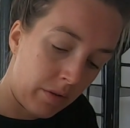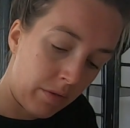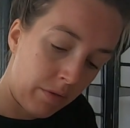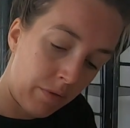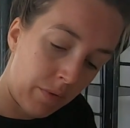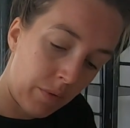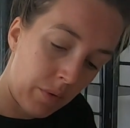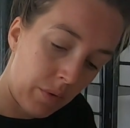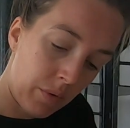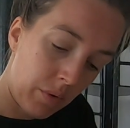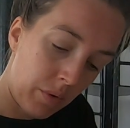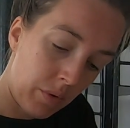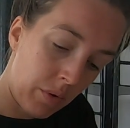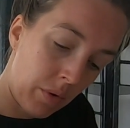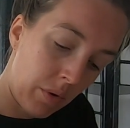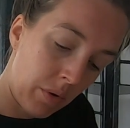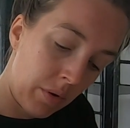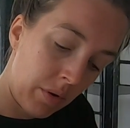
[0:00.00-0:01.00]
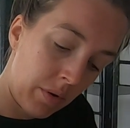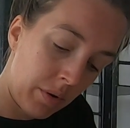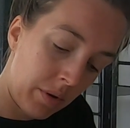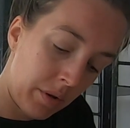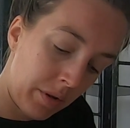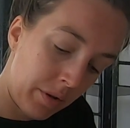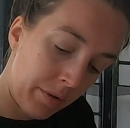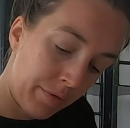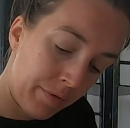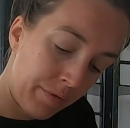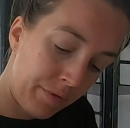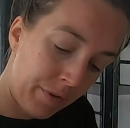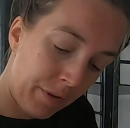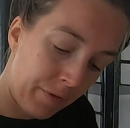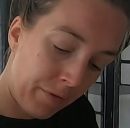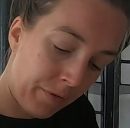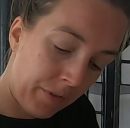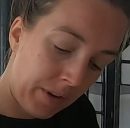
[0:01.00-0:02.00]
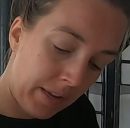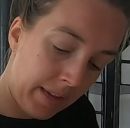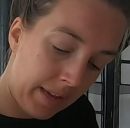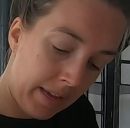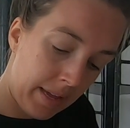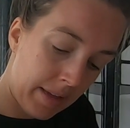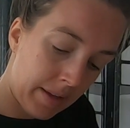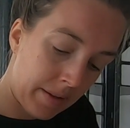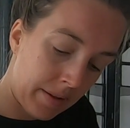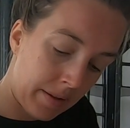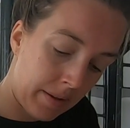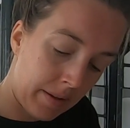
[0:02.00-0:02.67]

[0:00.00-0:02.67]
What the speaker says: for 50.